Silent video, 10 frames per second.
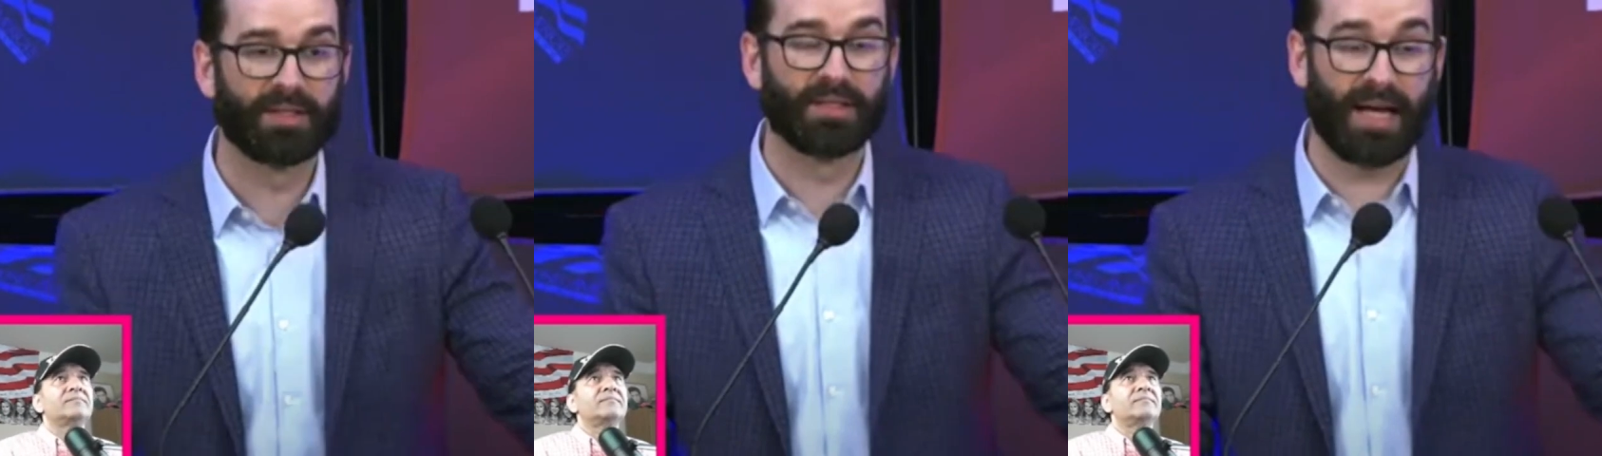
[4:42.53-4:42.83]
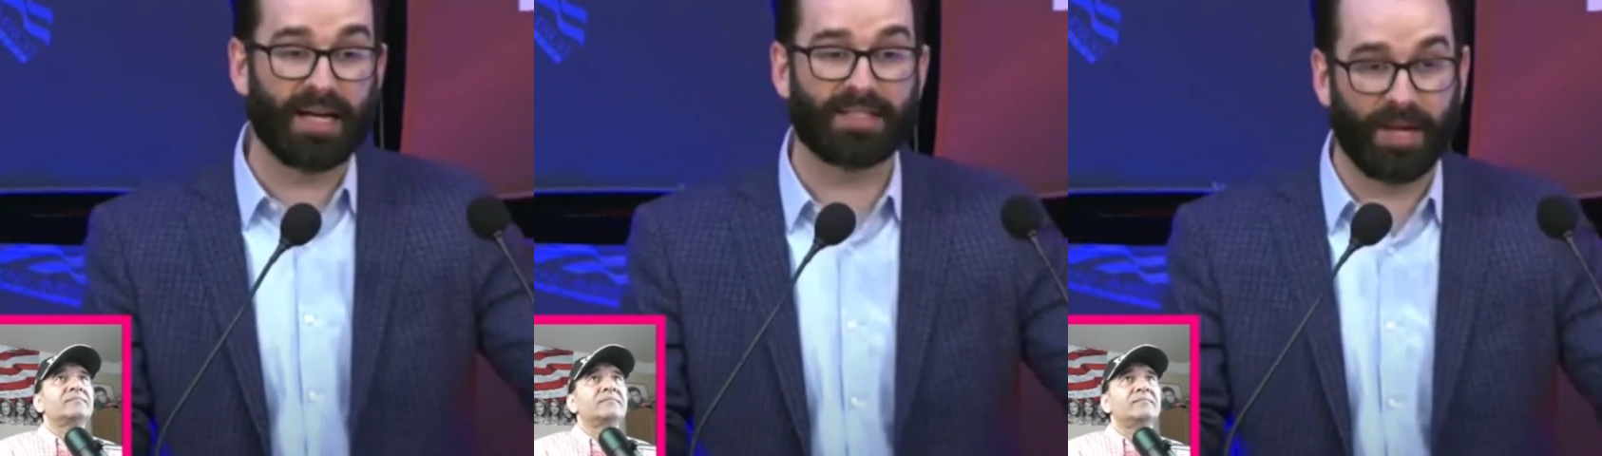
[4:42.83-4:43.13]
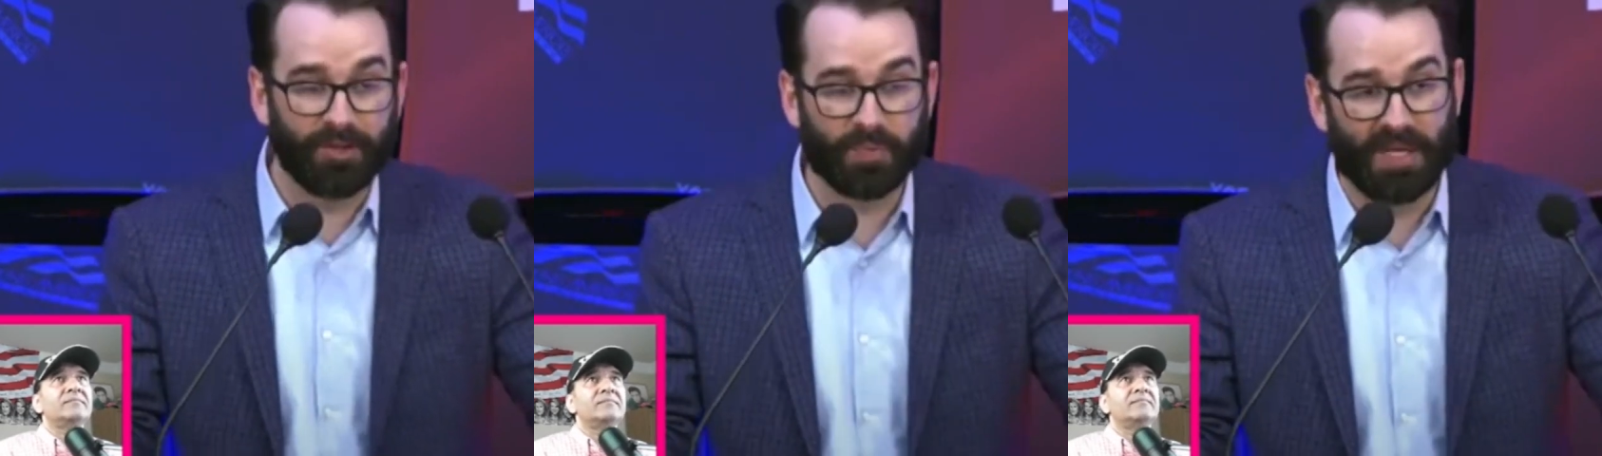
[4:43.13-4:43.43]
Speaker 1: That
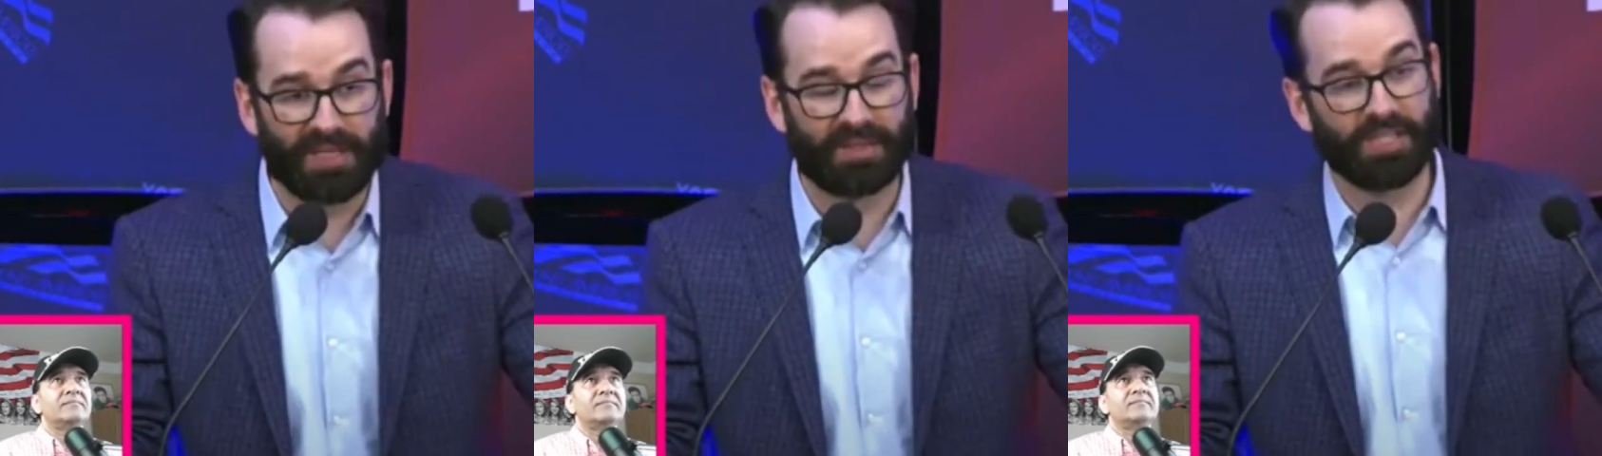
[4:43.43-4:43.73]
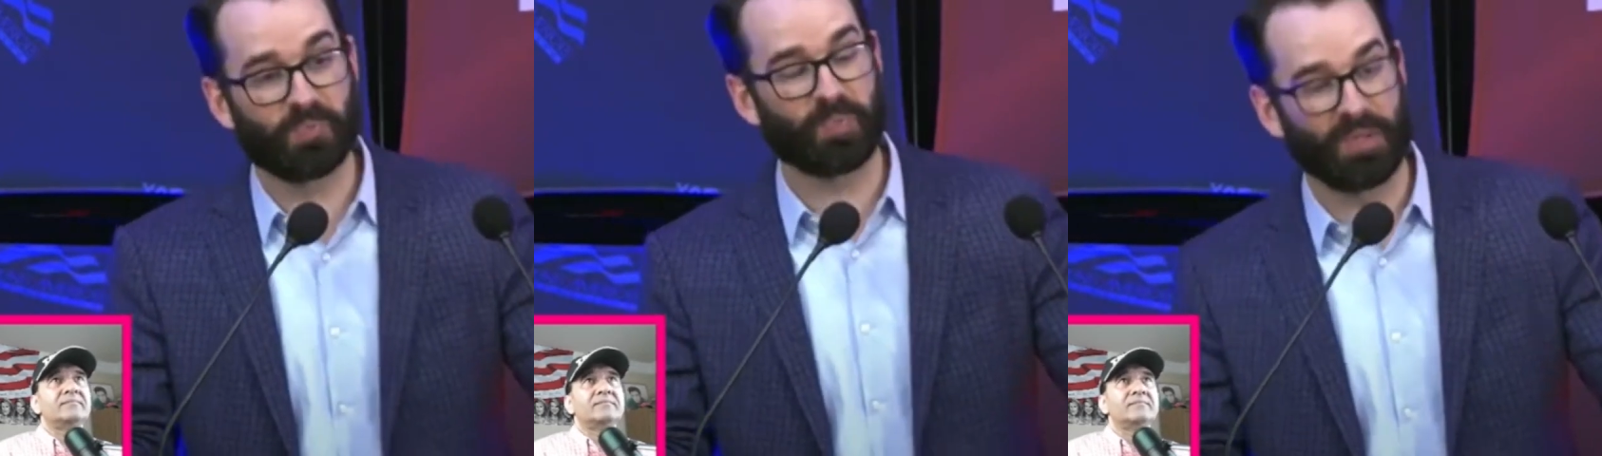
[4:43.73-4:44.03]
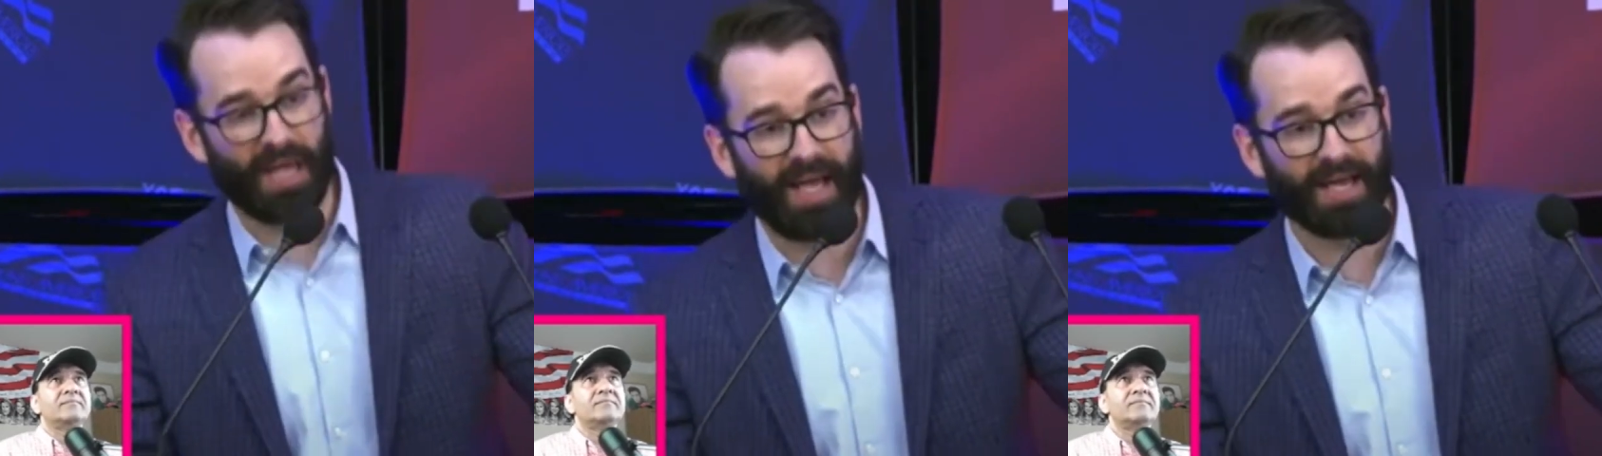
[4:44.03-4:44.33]
tells me that this
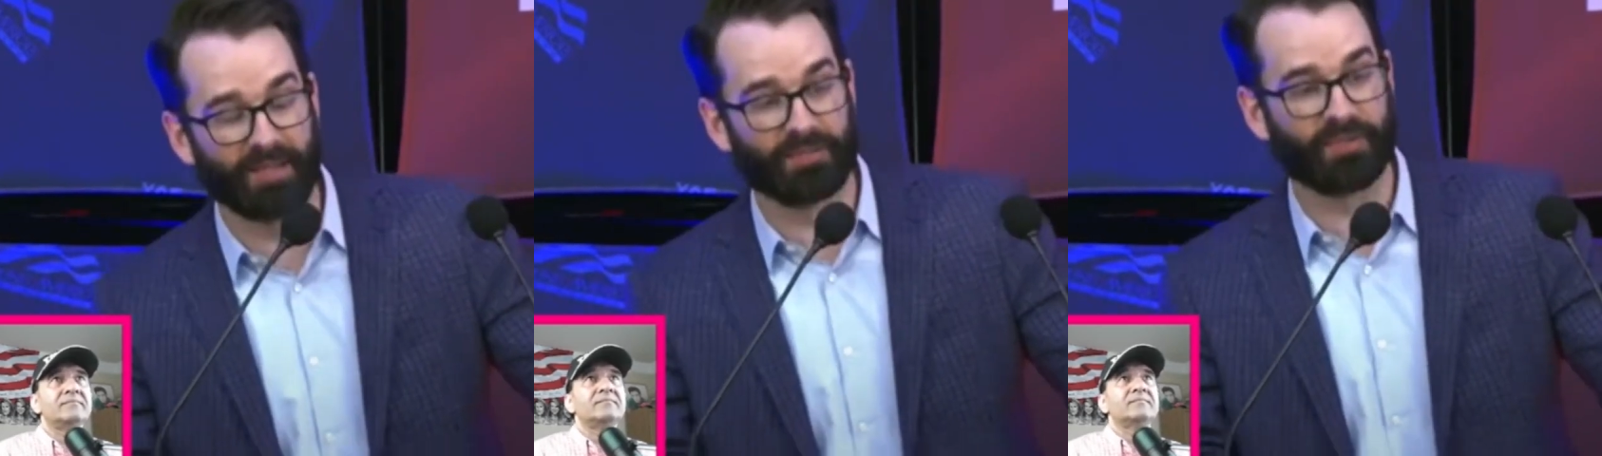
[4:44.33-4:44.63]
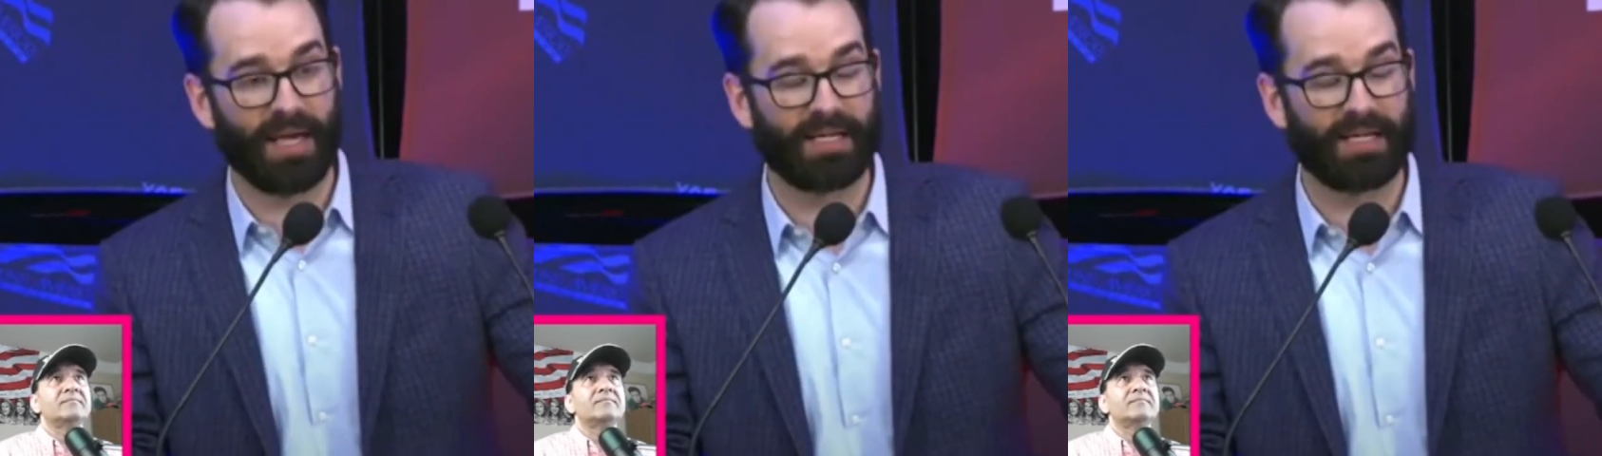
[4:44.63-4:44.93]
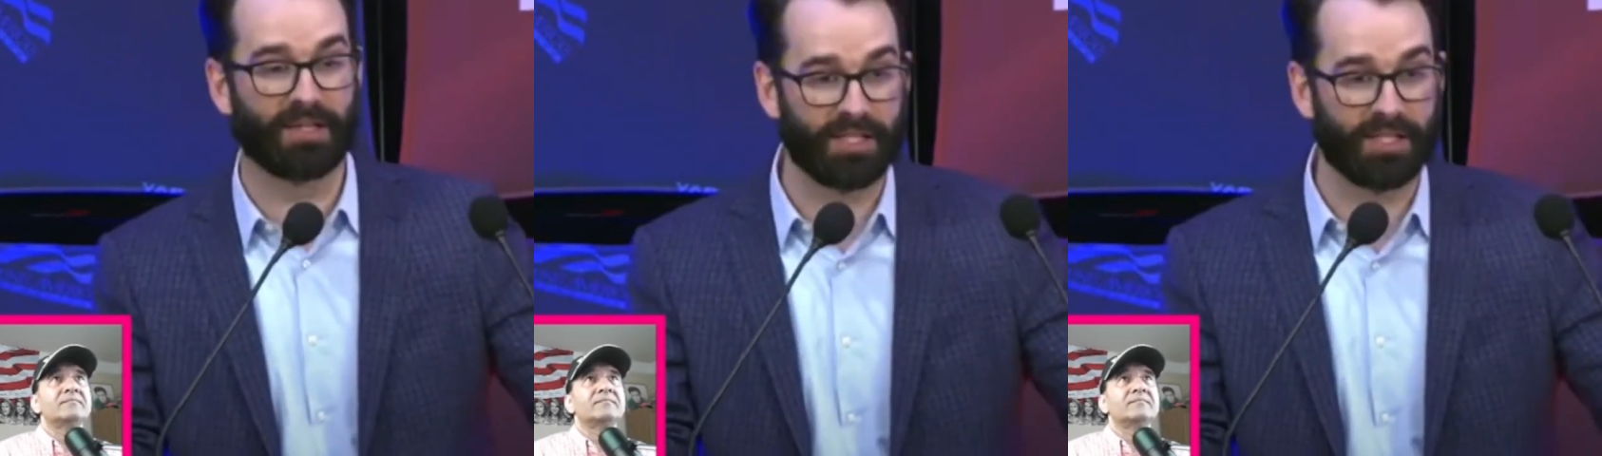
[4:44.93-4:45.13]
plan for making